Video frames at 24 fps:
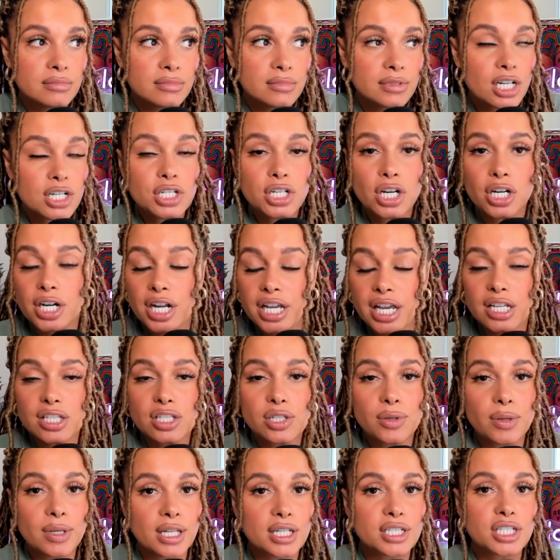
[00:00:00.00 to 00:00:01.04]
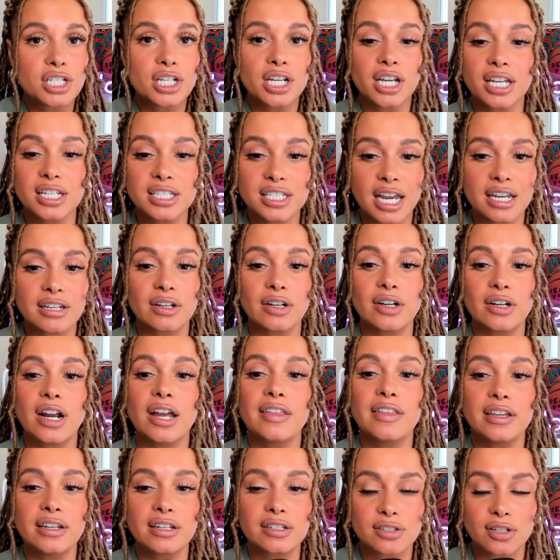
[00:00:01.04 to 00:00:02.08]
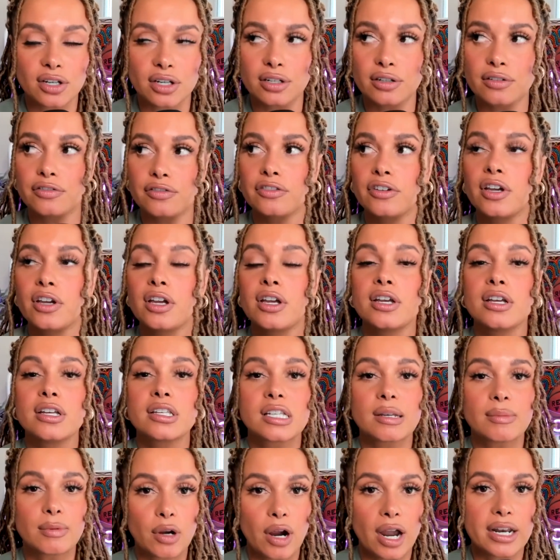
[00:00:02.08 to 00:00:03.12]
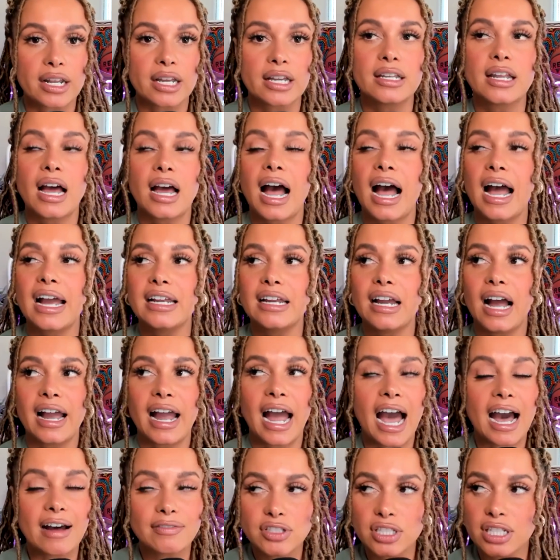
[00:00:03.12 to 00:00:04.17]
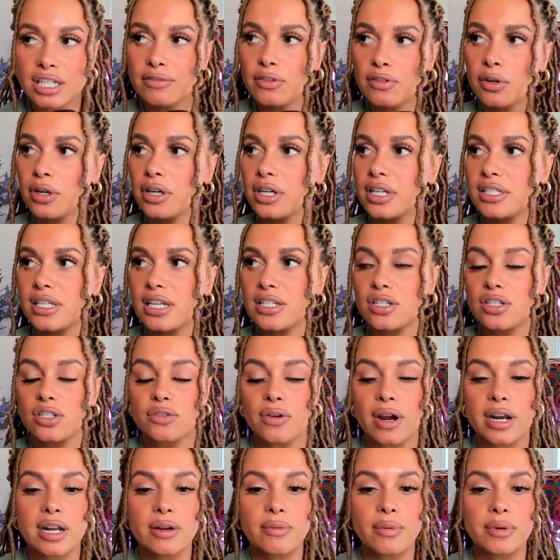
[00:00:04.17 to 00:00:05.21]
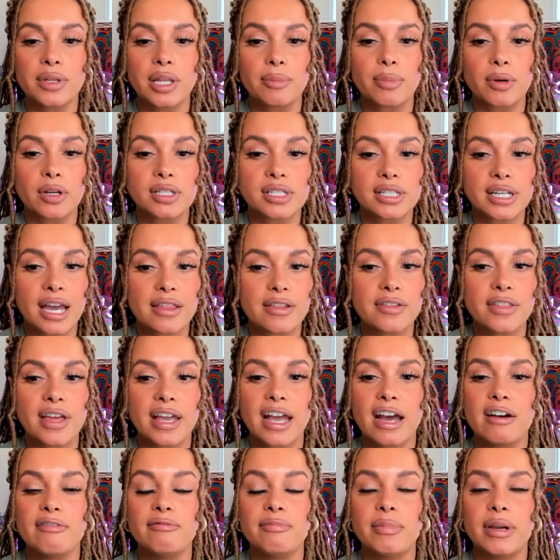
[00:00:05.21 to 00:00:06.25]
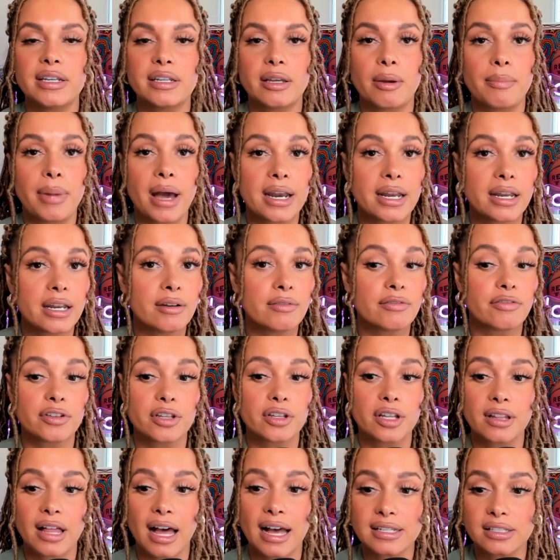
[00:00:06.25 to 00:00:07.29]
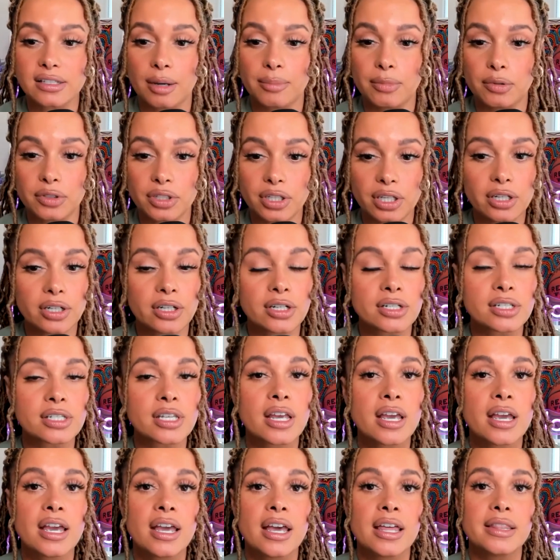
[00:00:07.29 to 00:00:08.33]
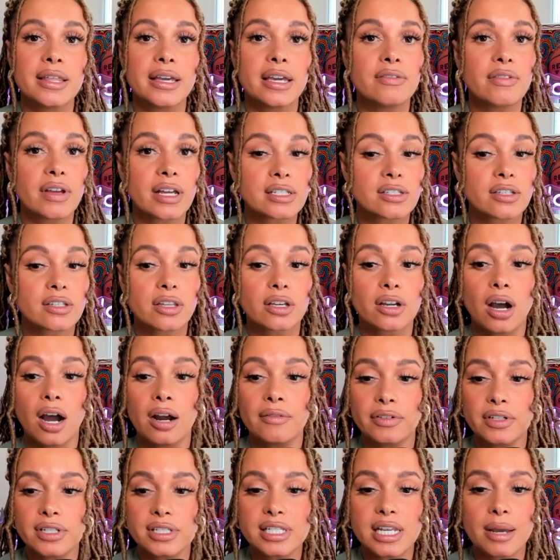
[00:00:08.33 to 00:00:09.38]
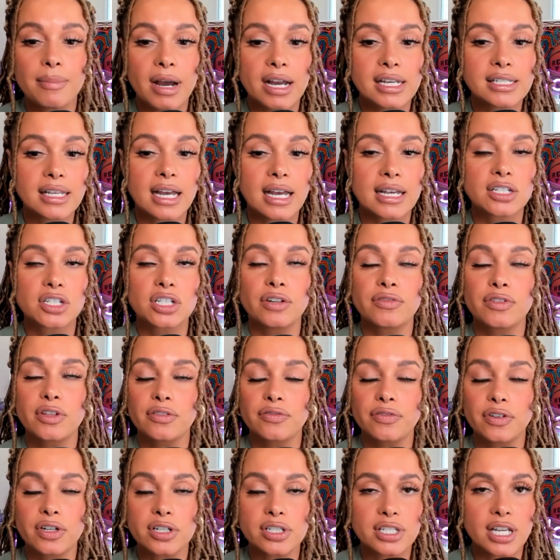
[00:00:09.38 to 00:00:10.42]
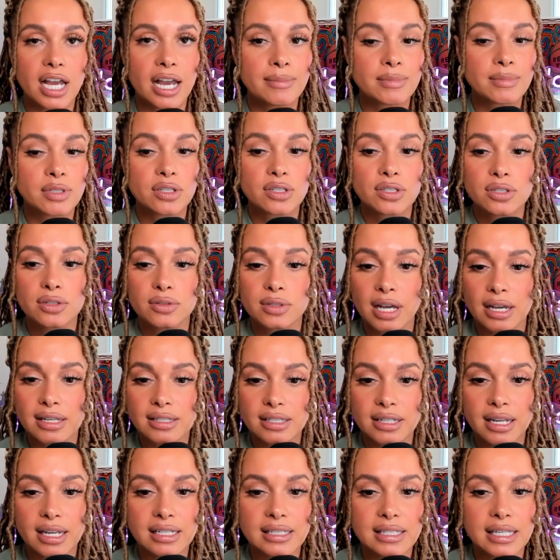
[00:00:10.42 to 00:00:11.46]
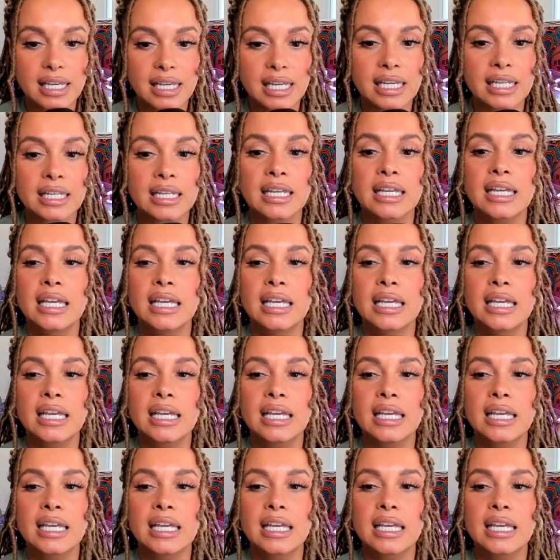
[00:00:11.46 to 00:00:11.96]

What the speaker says: They're turning into a legit contender, and they deserve some credit. I have to give organizations credit when they put it together. They have been competitive for the last couple years. They advanced to the conference semis last year for the first time since 2018.